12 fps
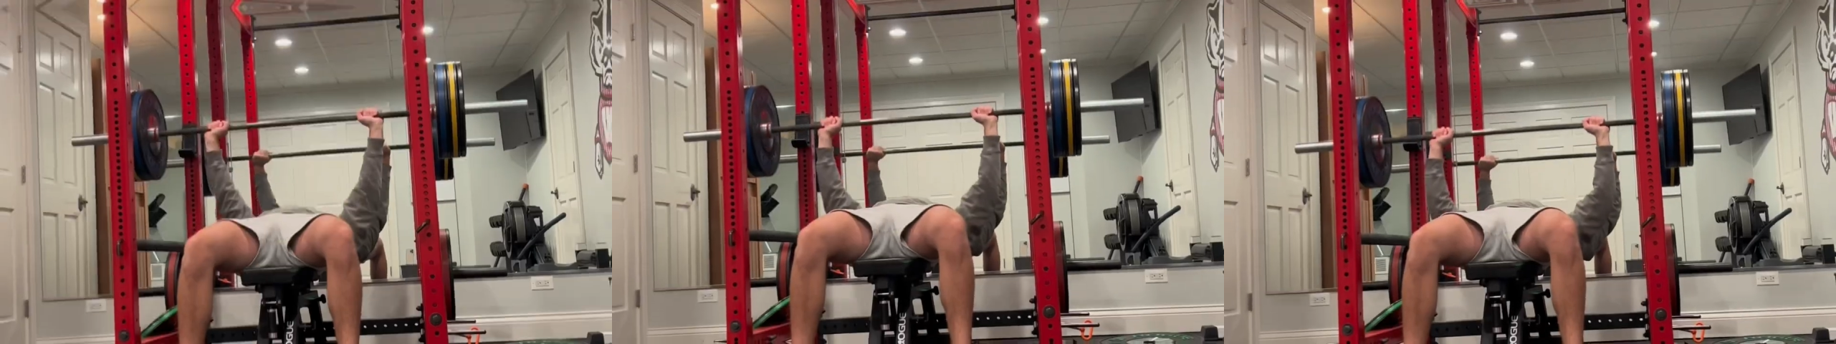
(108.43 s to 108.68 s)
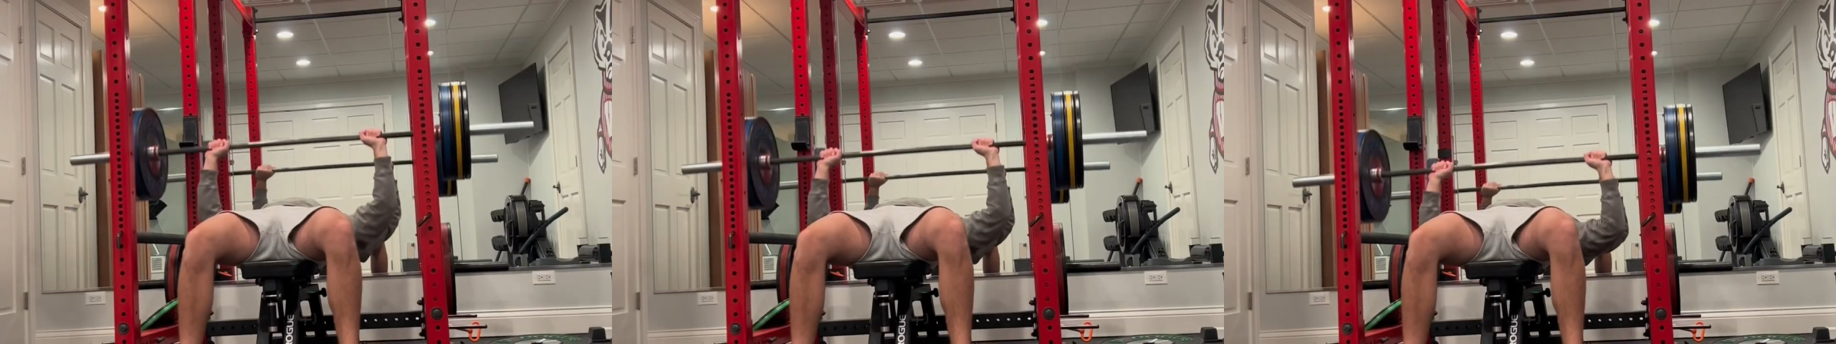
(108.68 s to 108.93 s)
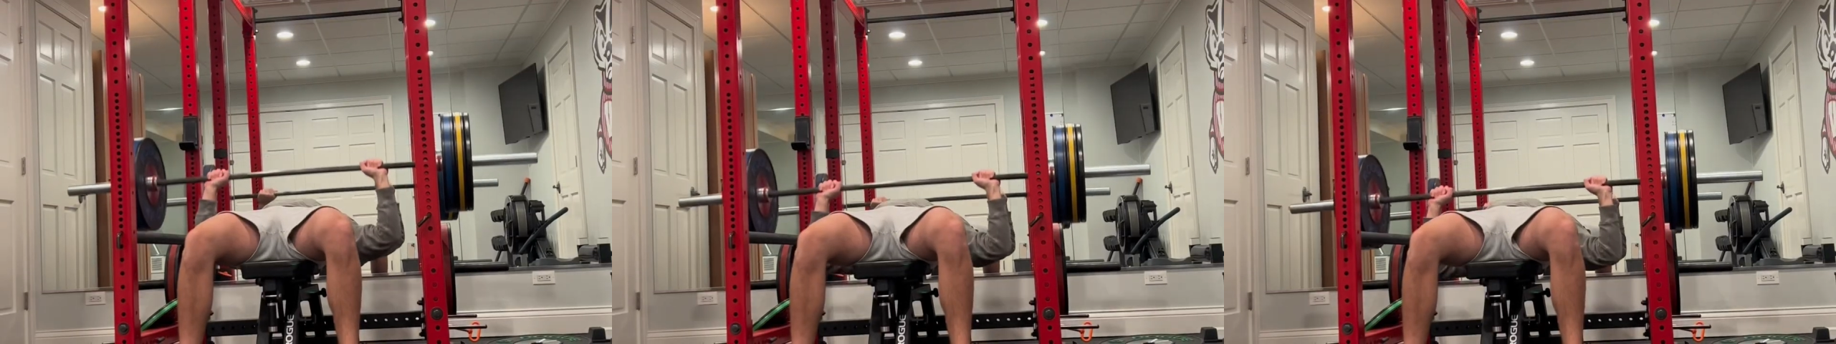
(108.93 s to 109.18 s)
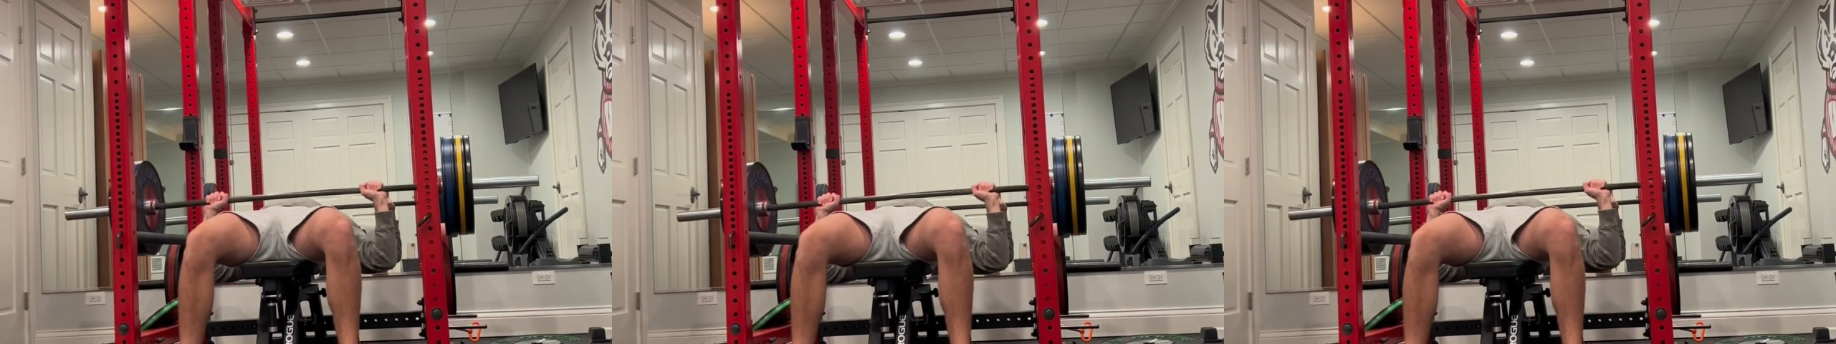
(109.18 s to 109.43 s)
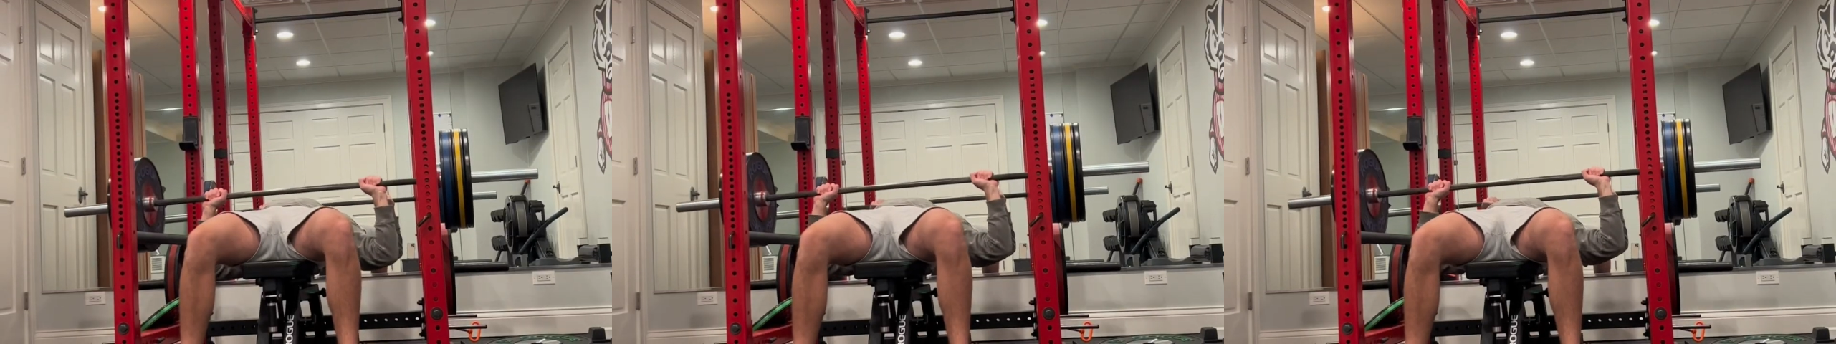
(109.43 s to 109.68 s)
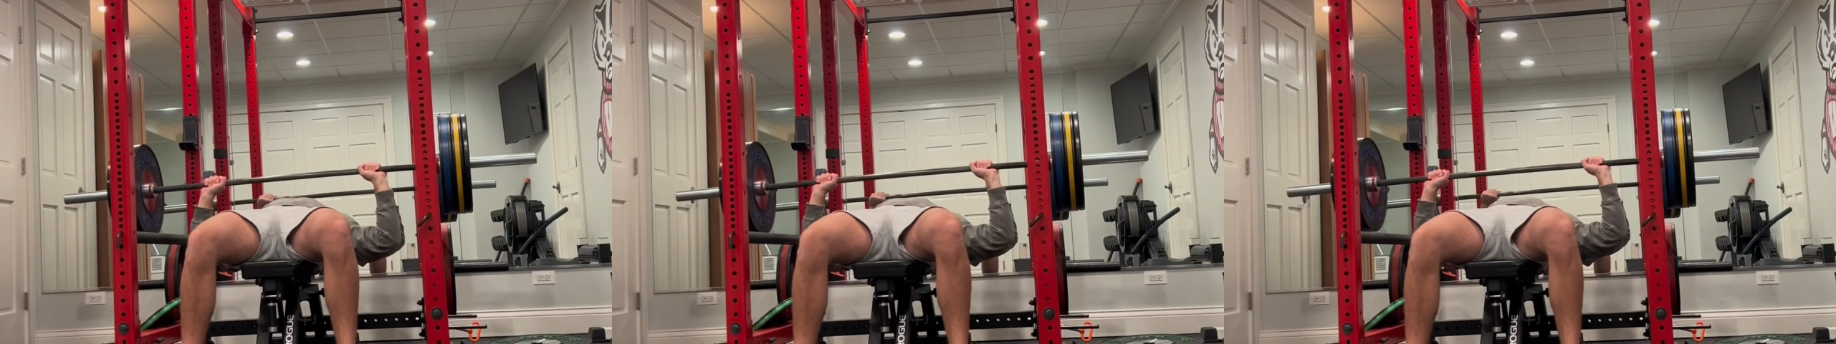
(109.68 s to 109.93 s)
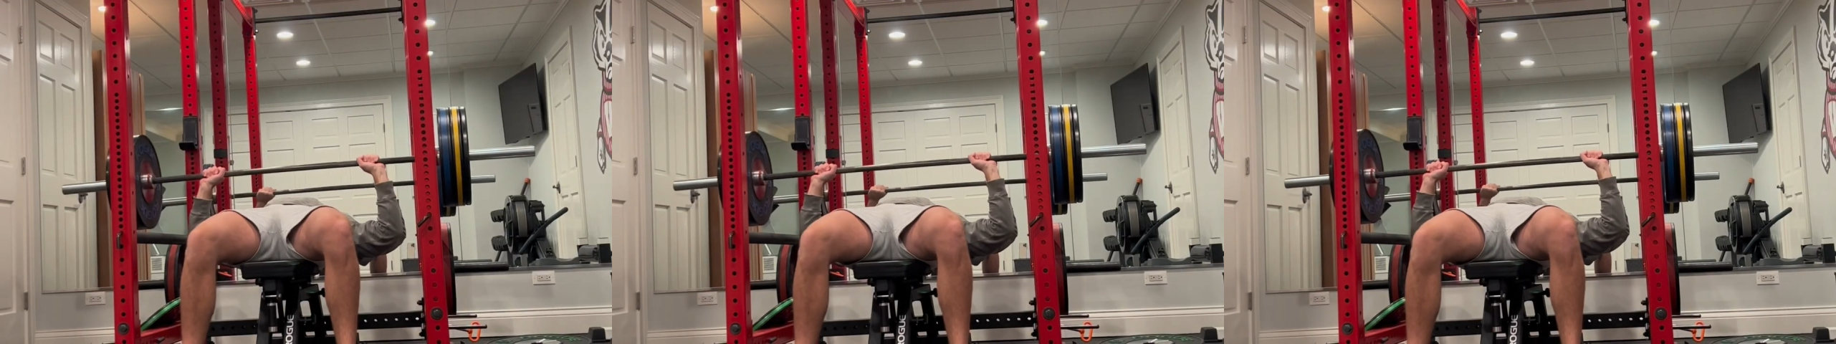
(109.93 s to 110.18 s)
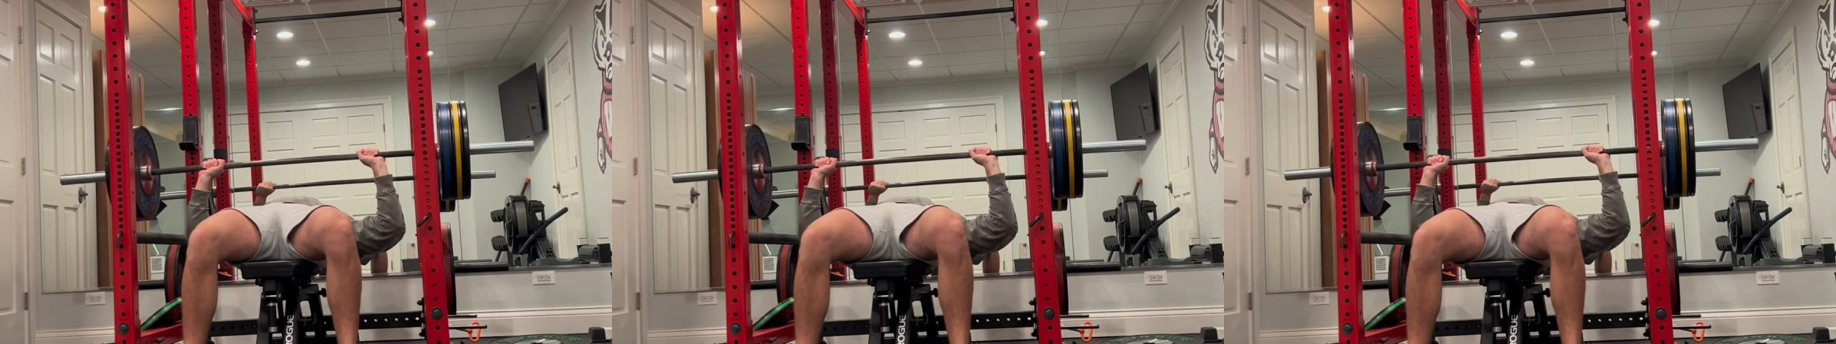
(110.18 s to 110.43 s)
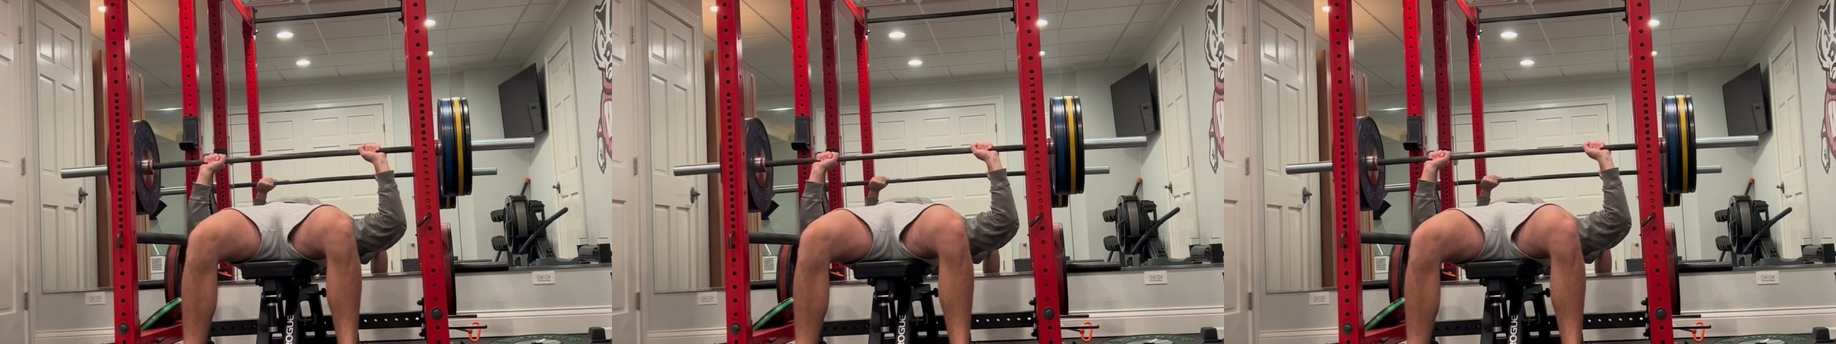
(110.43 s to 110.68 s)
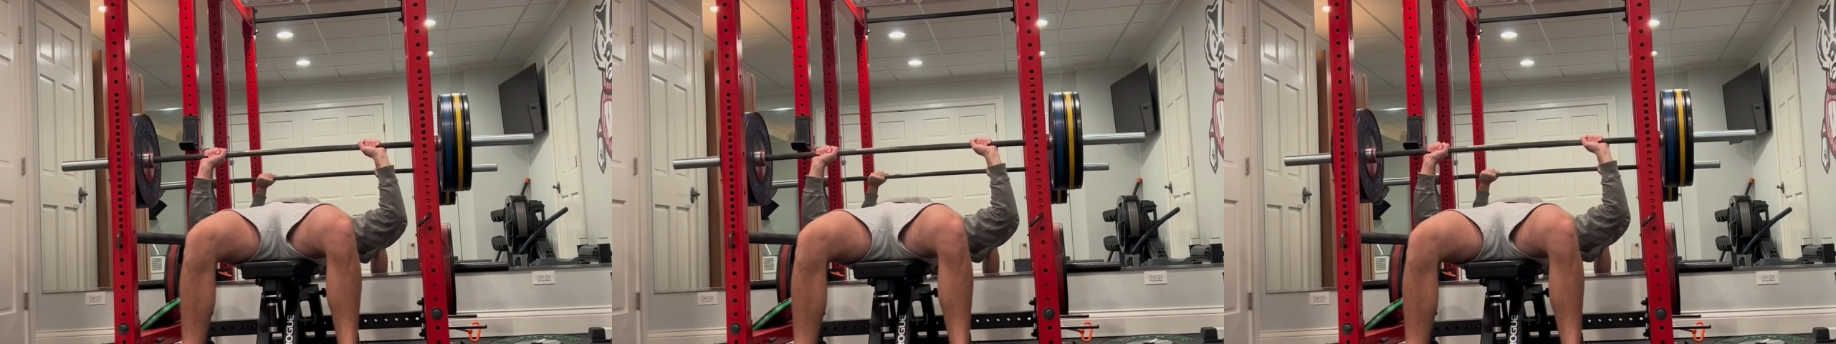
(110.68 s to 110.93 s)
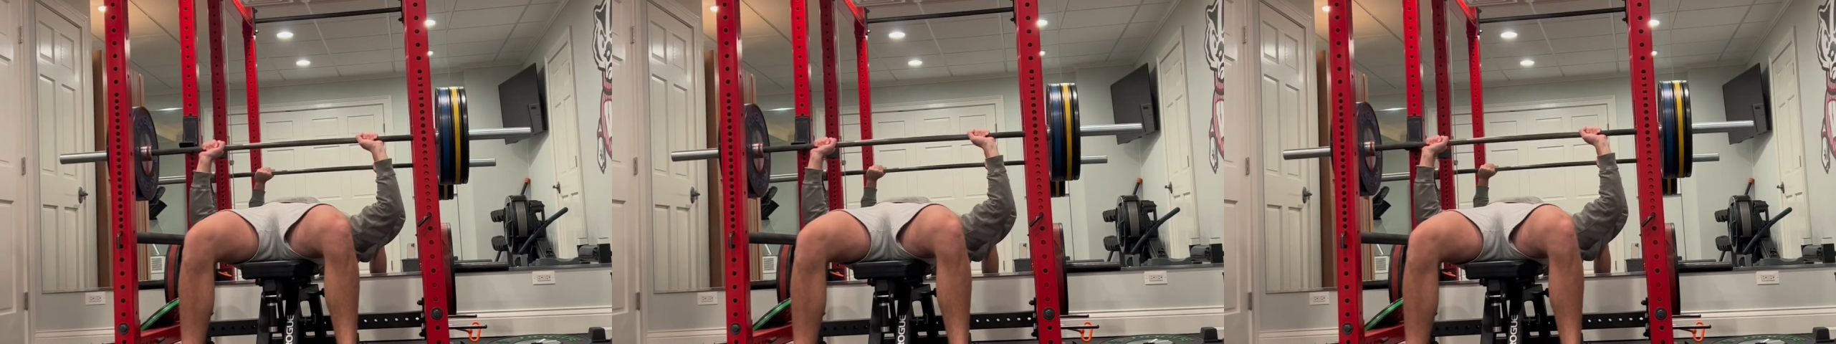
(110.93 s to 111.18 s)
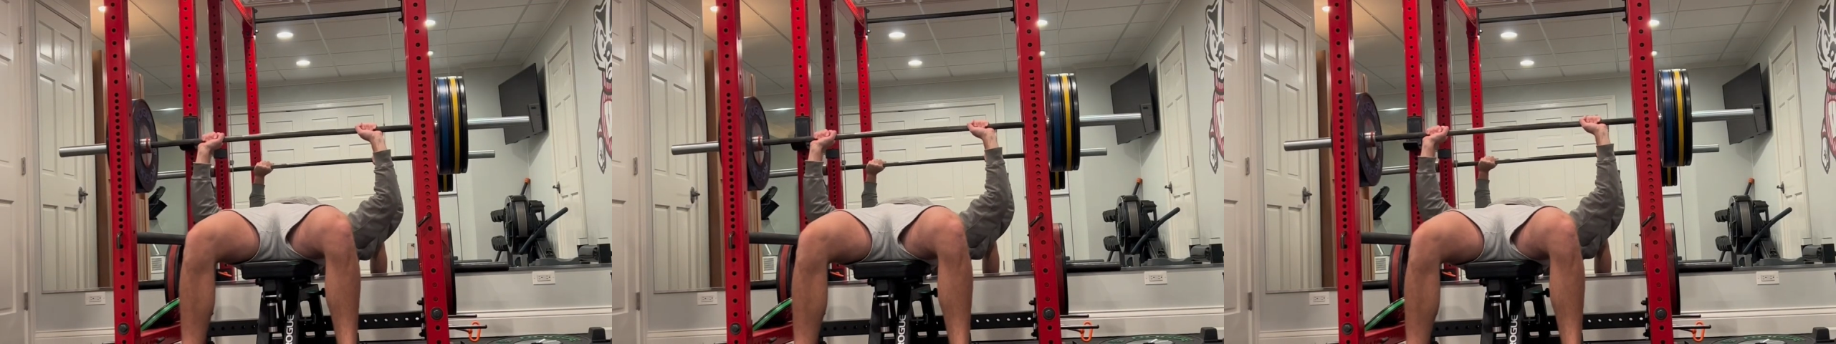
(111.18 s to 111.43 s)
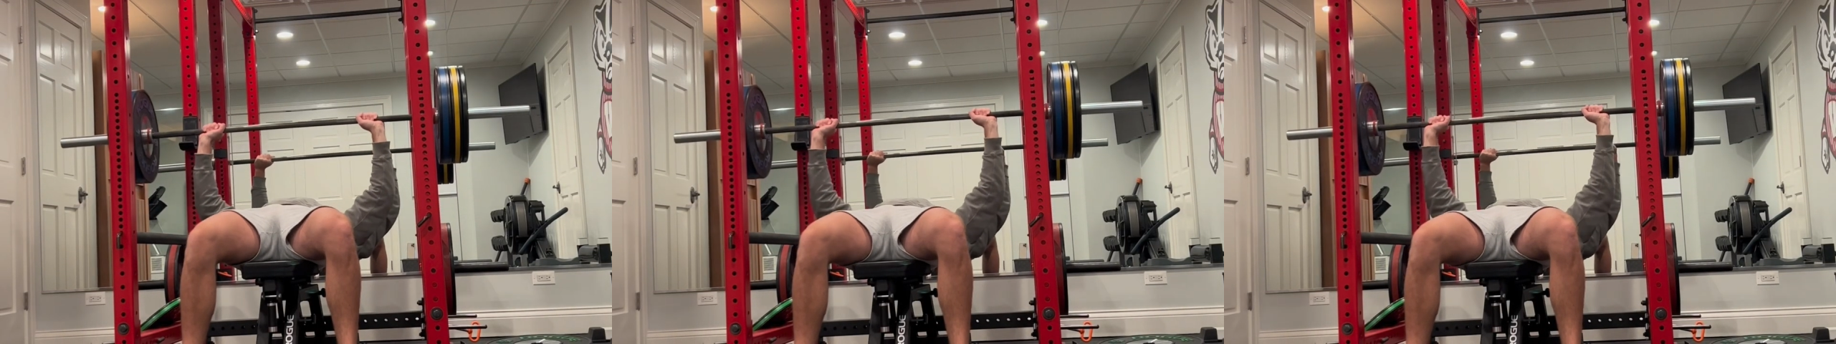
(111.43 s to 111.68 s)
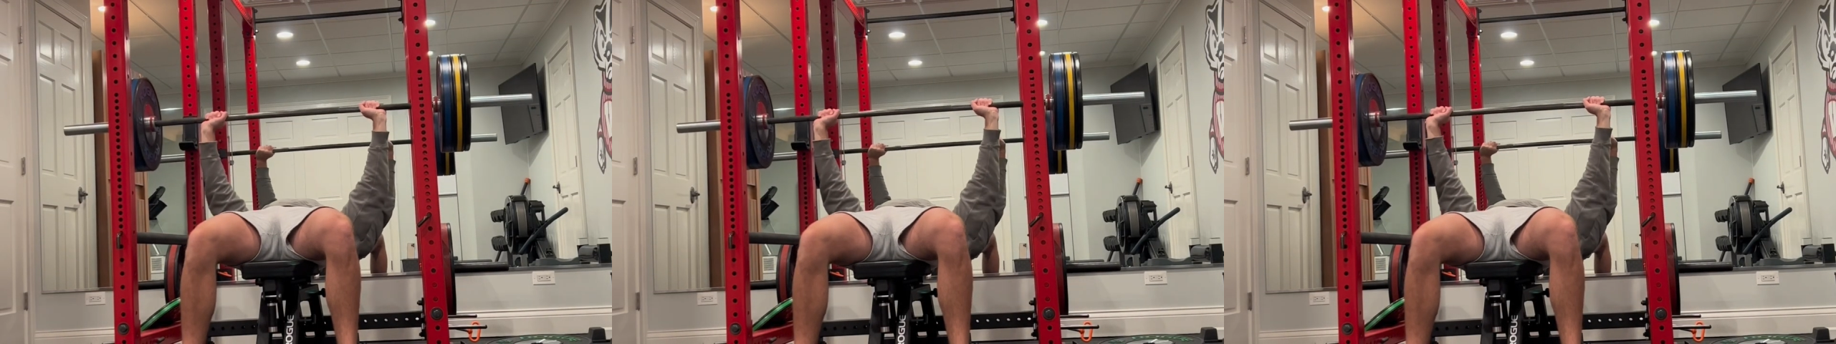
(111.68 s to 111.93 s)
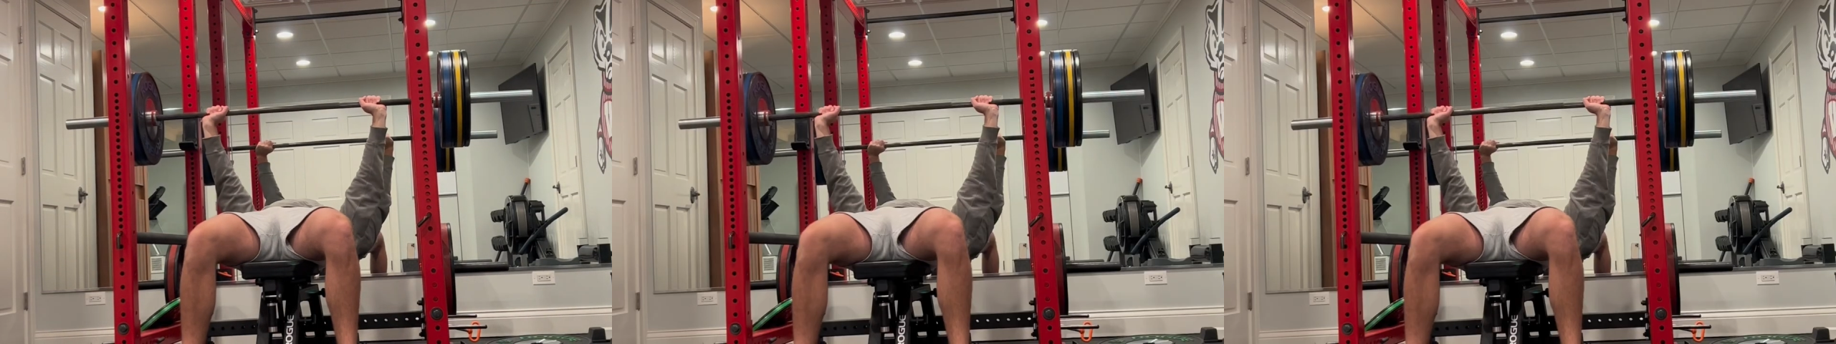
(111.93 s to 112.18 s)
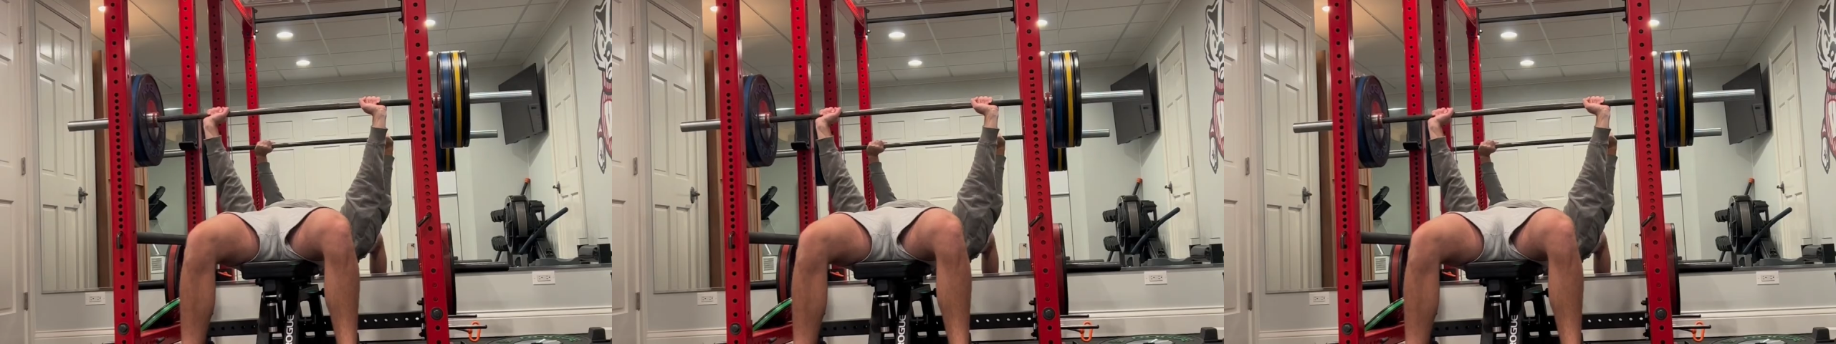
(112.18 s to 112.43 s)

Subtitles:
[unreadable: no face in view]